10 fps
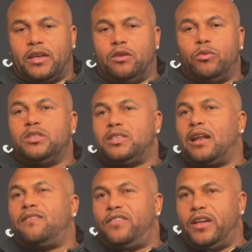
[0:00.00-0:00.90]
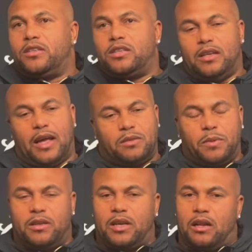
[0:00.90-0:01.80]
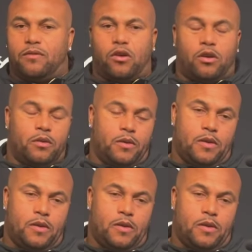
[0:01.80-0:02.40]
Again, we just got to finish. And that's been kind of our